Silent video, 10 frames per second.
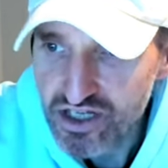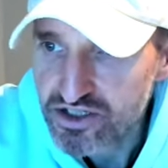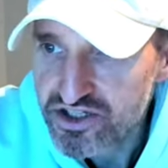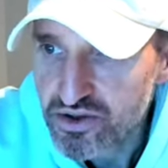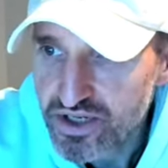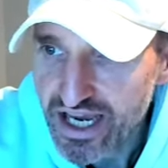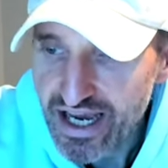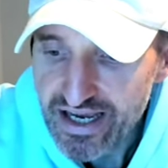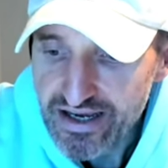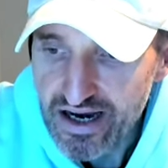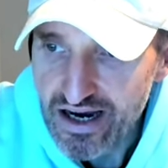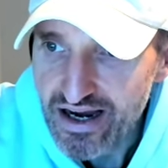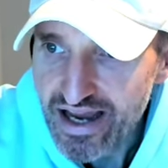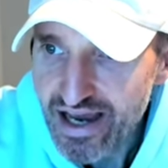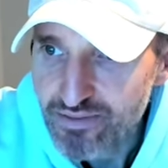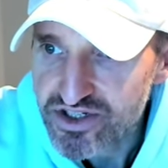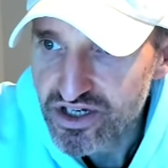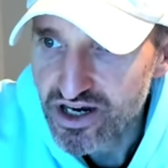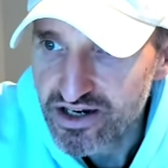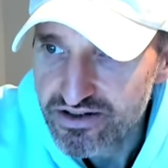looks okay. Uh,
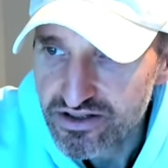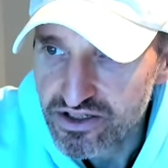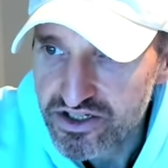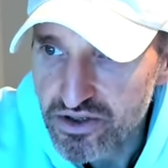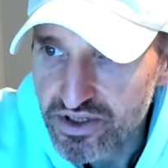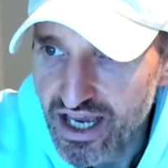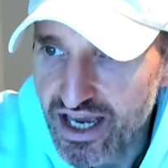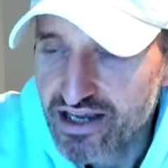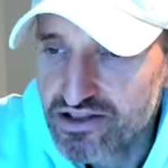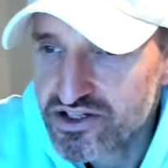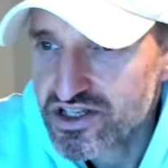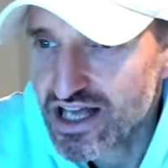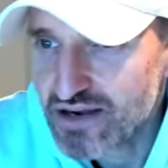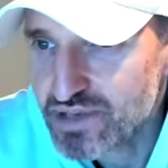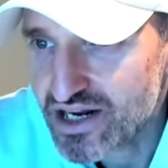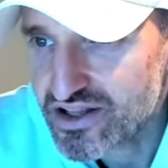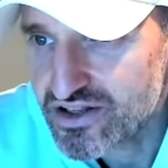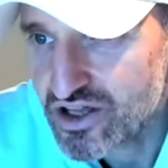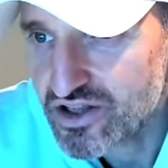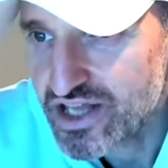Amazon looks okay. Looks a lot better than
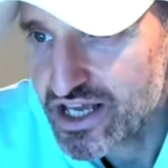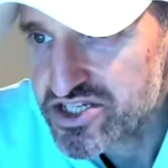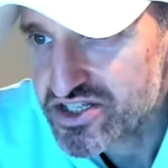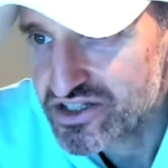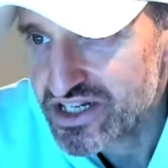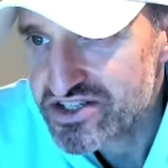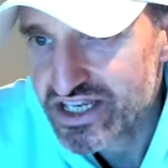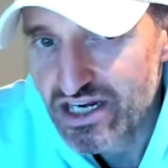the other names. Still needs to get